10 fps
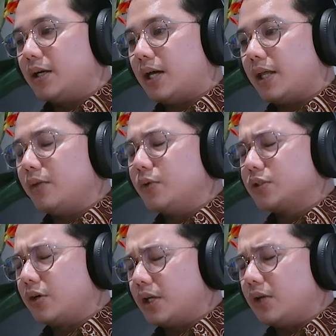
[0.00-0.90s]
I think
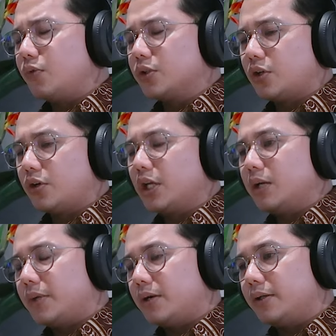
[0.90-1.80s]
if we're talking
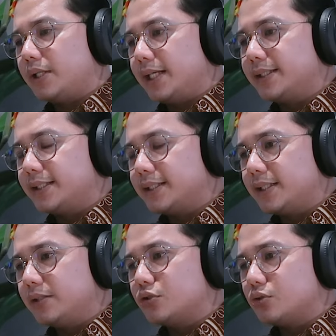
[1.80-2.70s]
about the
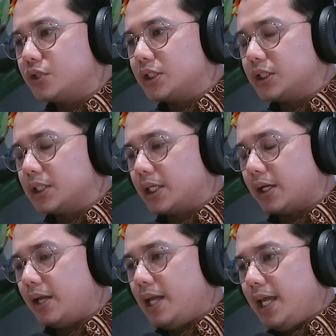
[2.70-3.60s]
existing solution in
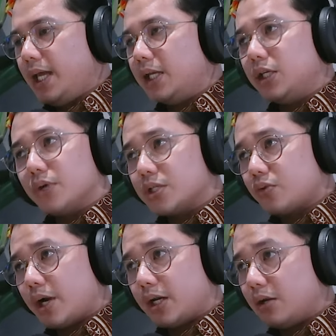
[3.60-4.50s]
the US
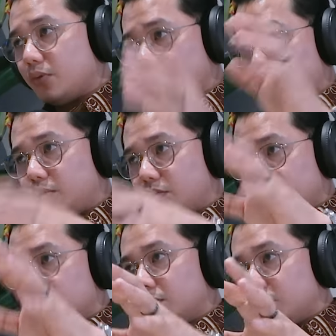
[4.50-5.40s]
right now, where
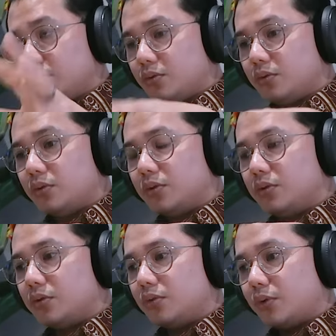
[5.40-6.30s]

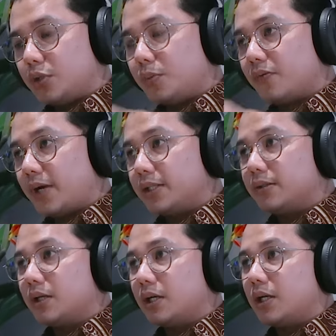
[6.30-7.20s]
when you provide
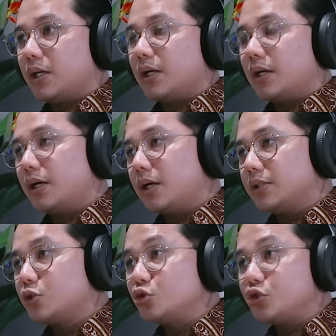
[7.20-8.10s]

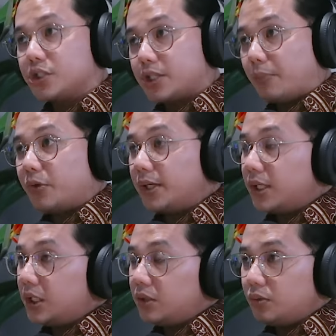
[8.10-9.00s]
solutions
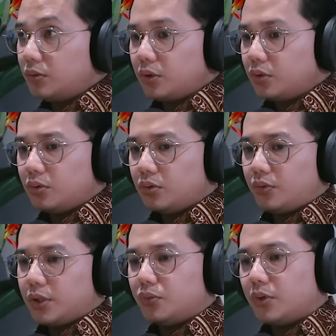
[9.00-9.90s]
separately,
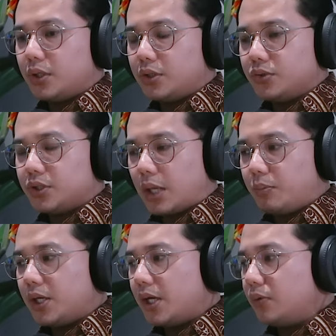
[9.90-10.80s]
when you want to use
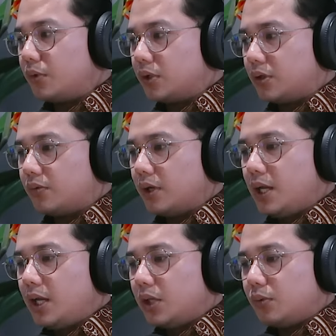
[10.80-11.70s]
KPI, you
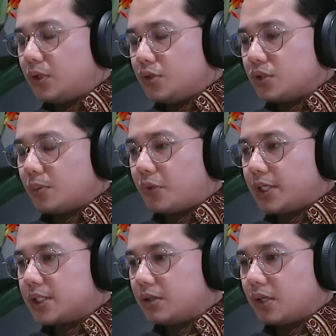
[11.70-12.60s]
want to use
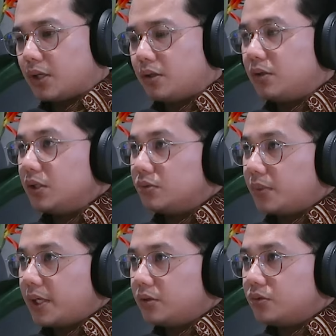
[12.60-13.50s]
appraisal, you need to
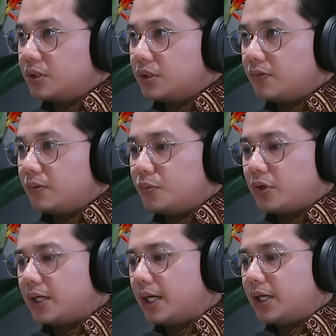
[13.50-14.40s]
buy two different
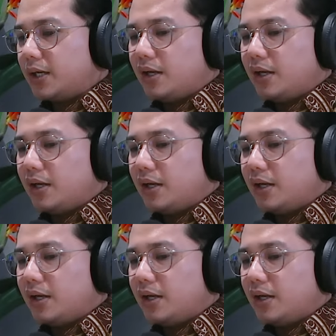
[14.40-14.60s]
product, and